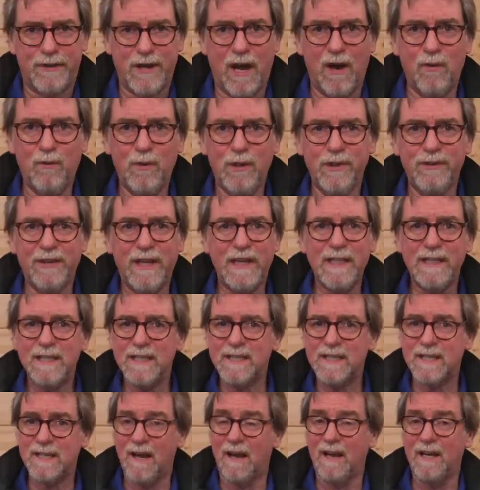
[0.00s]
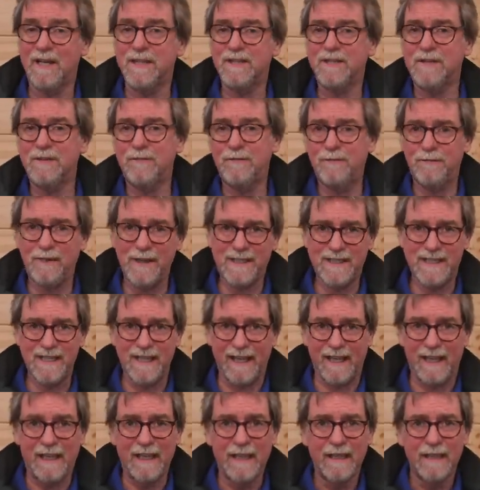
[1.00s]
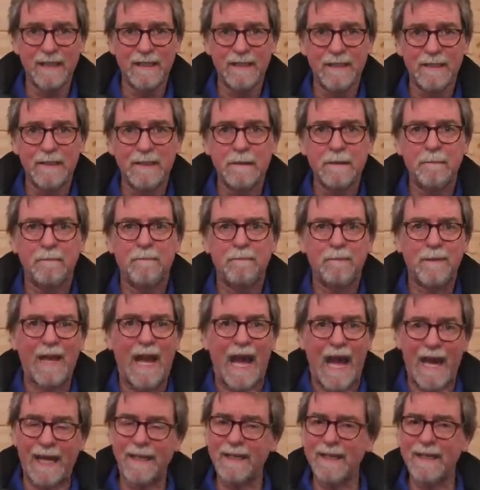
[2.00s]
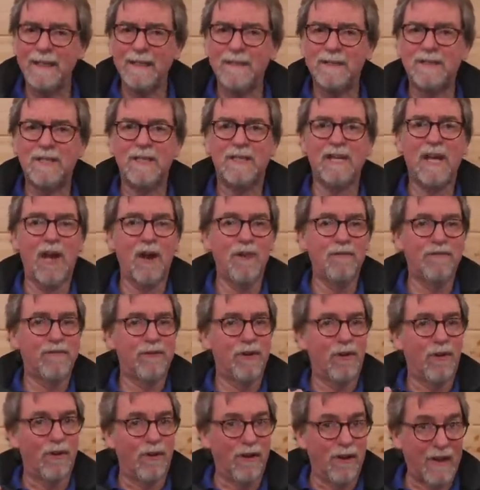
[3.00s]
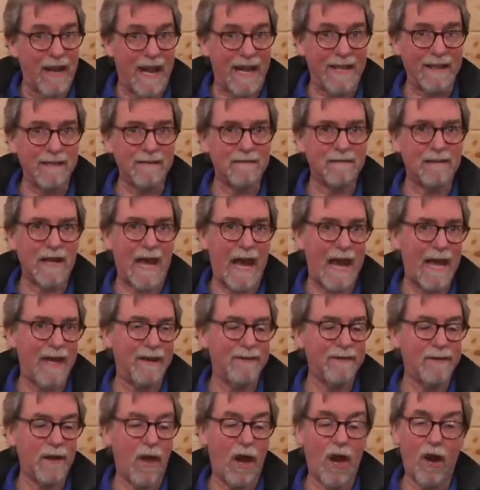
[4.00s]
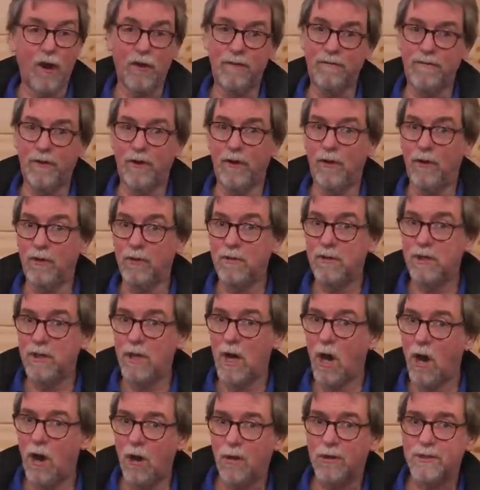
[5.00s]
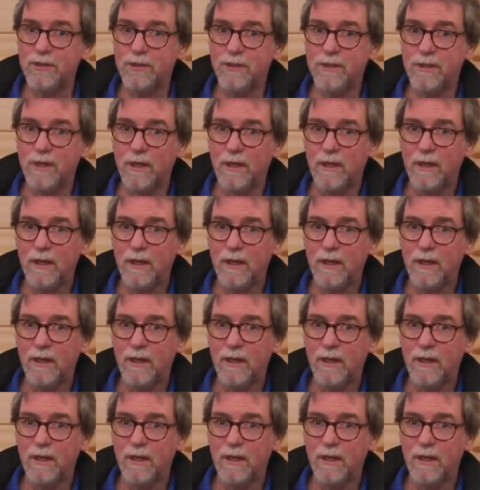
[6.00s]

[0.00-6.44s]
And we'll need a silencer fitting, adding to the overall length and overall cost.